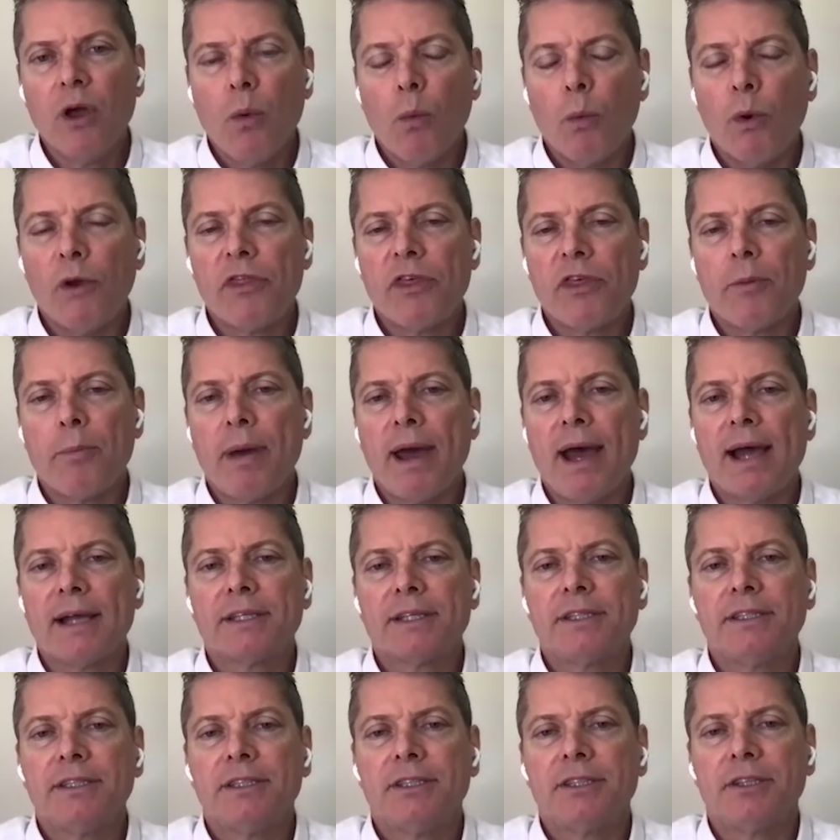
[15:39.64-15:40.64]
with the
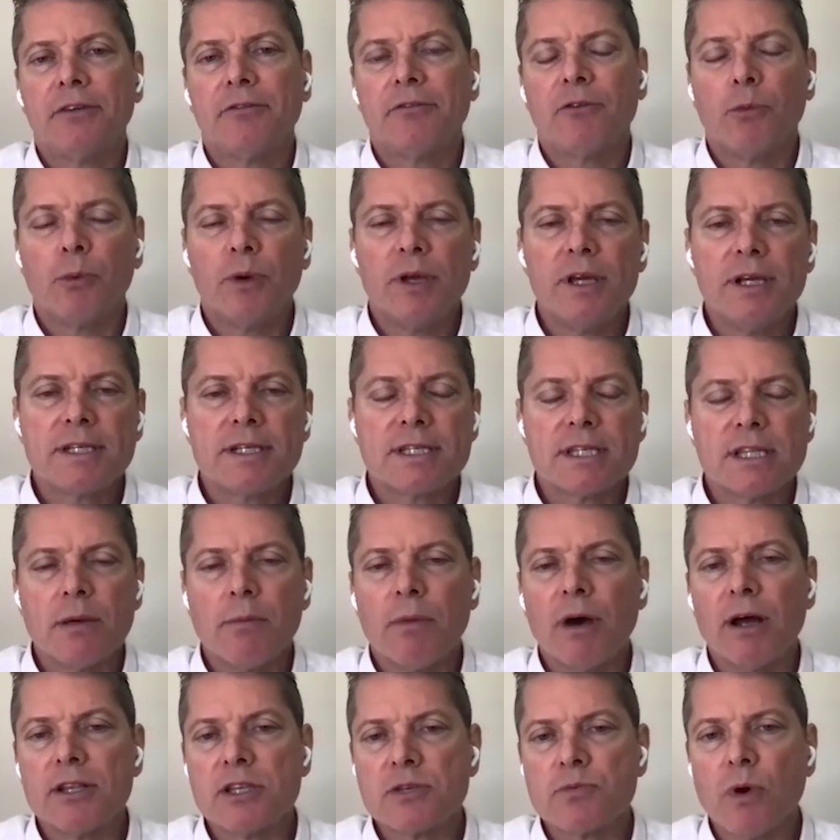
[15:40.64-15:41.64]
passage of the weeks and the
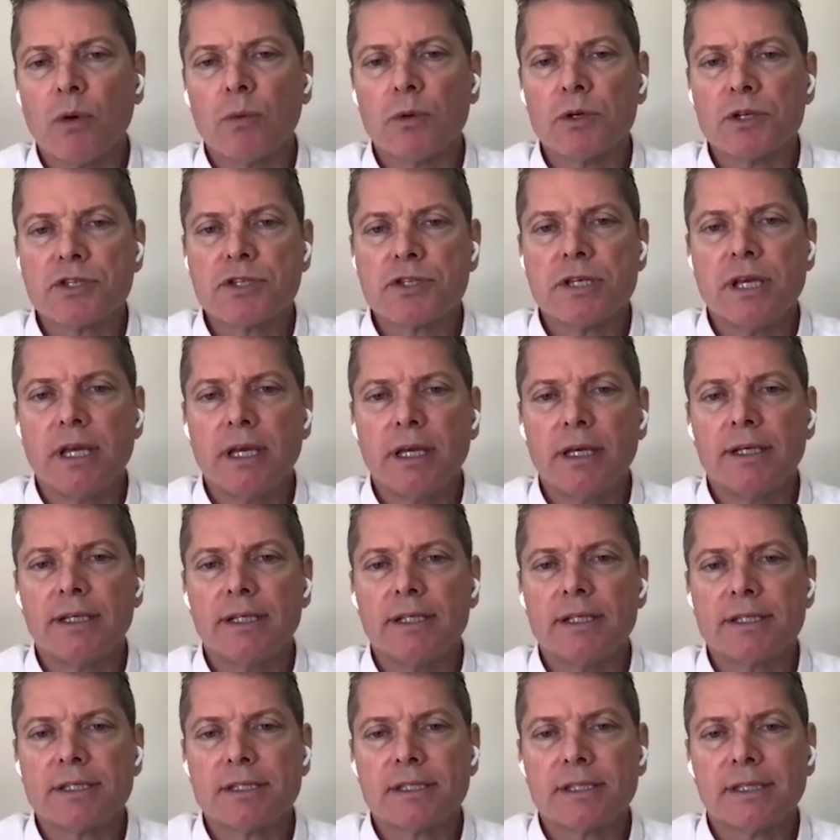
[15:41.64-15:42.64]
months, what we're seeing
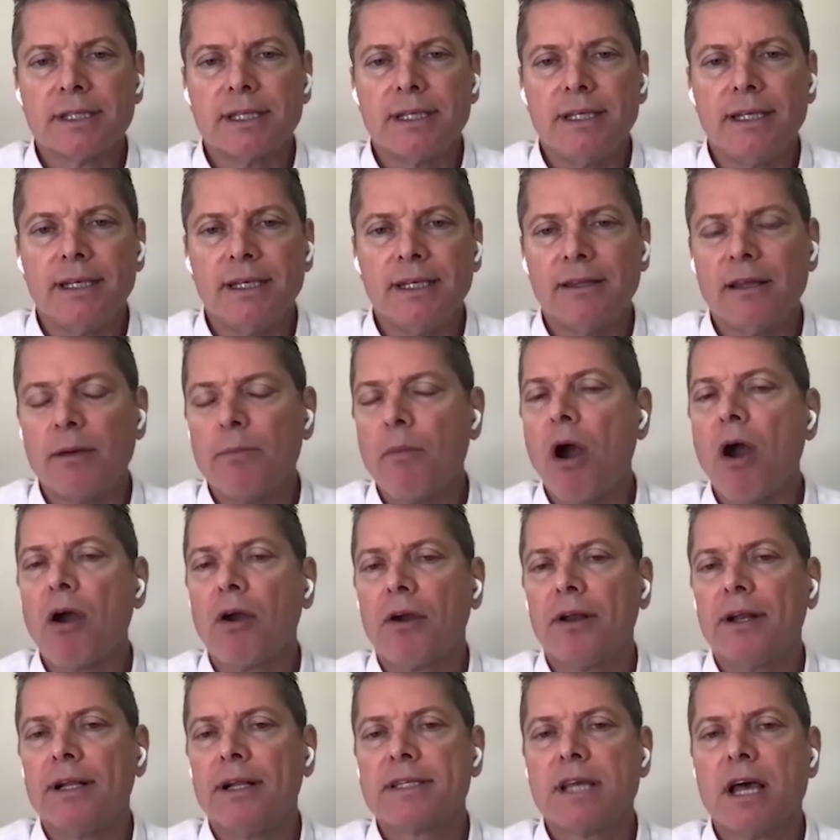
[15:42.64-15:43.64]
is the
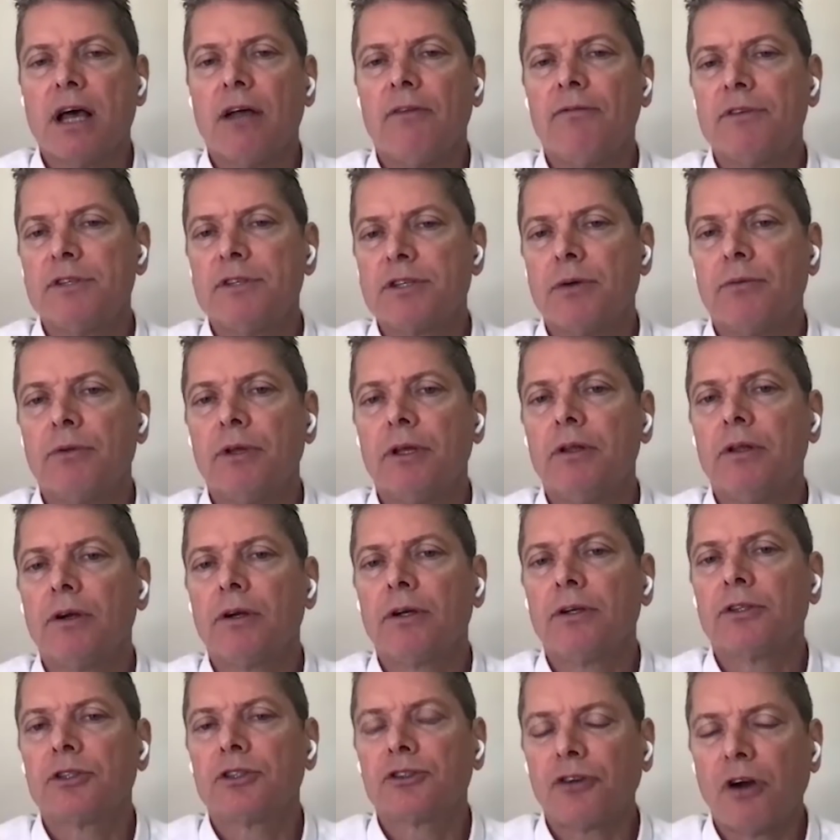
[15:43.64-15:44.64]
market itself is only
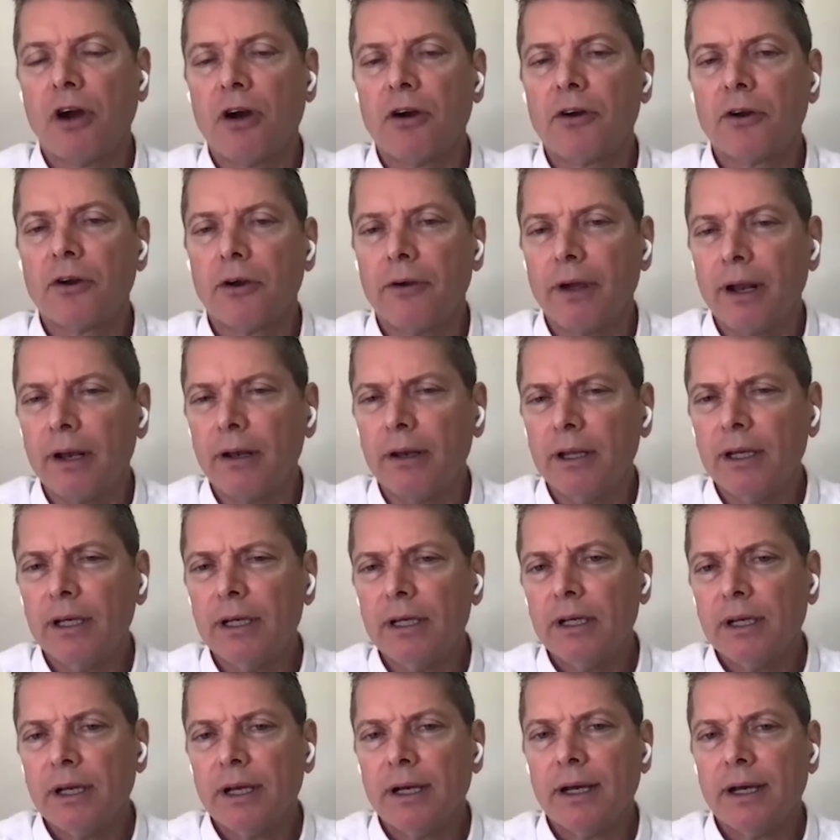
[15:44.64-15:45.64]
looking stronger, and
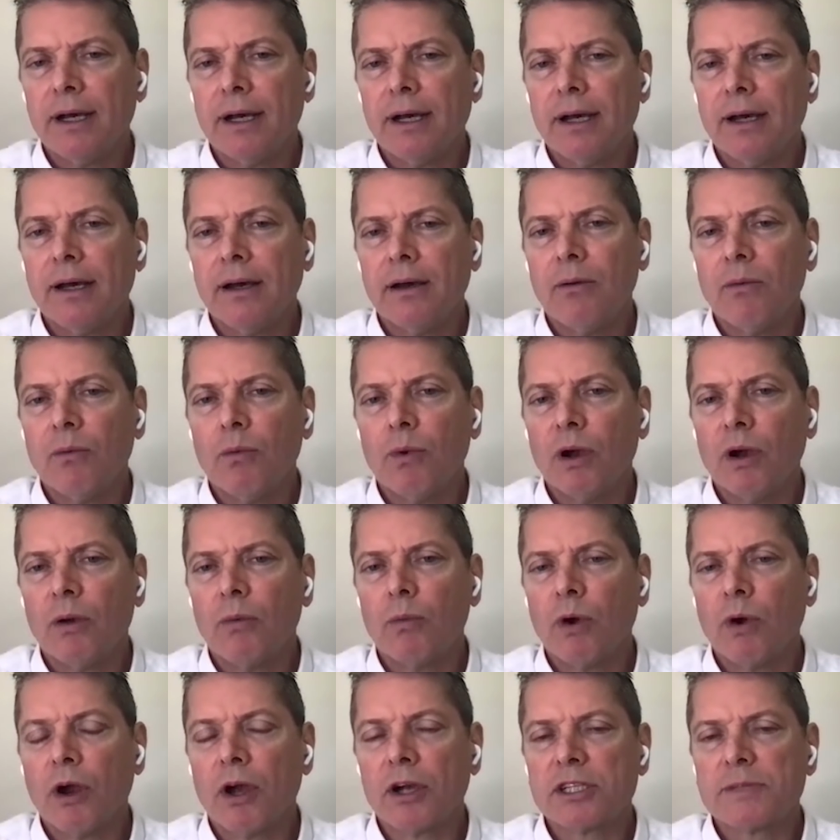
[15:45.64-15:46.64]

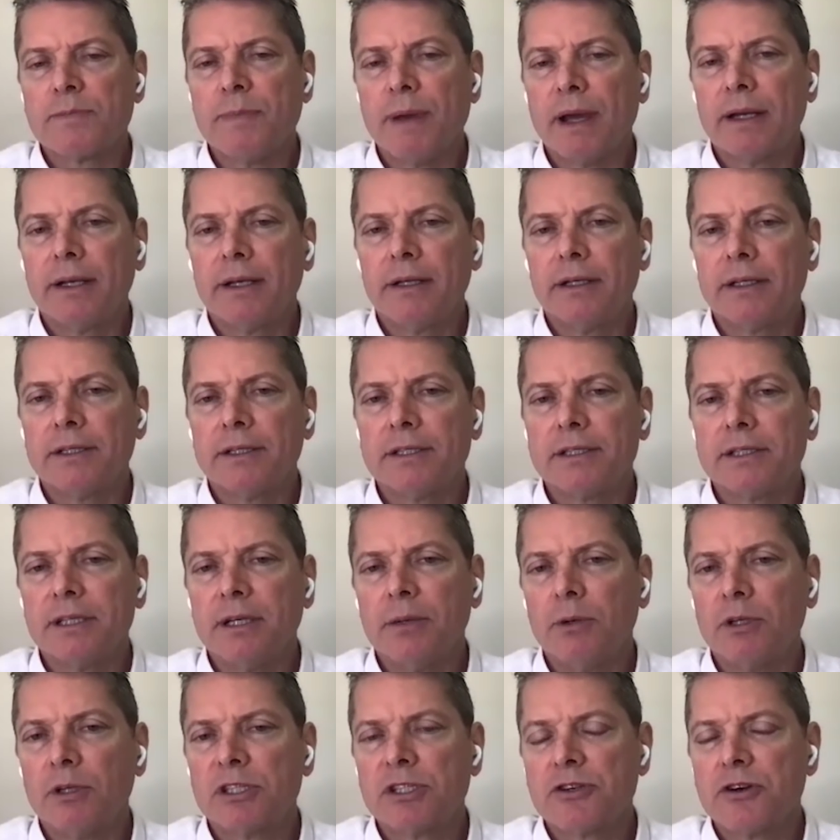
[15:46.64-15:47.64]
we're expecting to
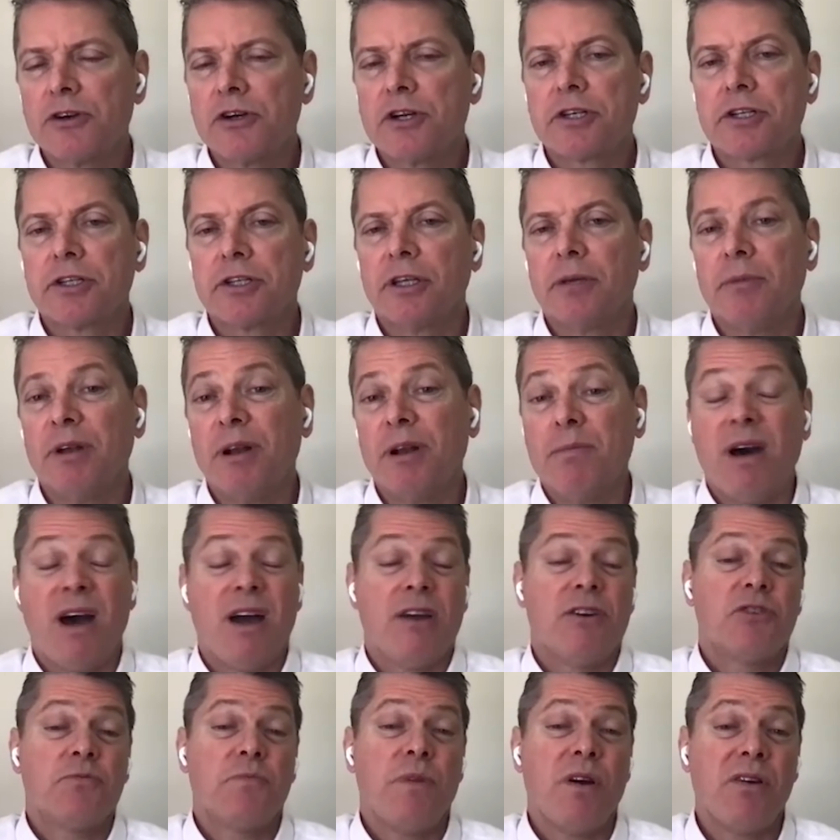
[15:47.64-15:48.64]
see what's traditionally been a
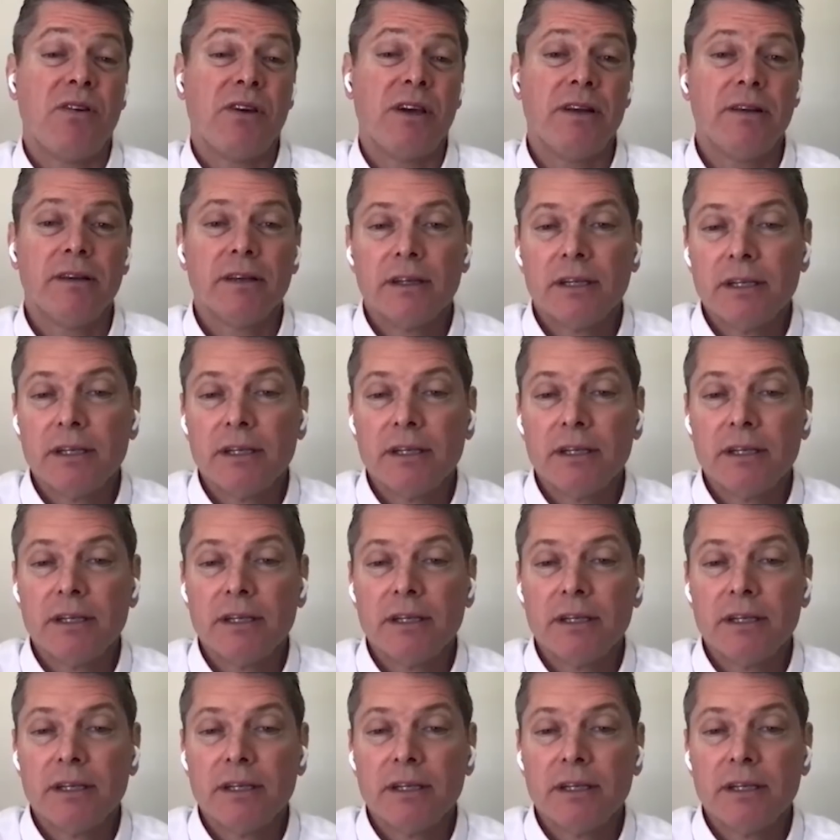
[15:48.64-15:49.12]
buyer's market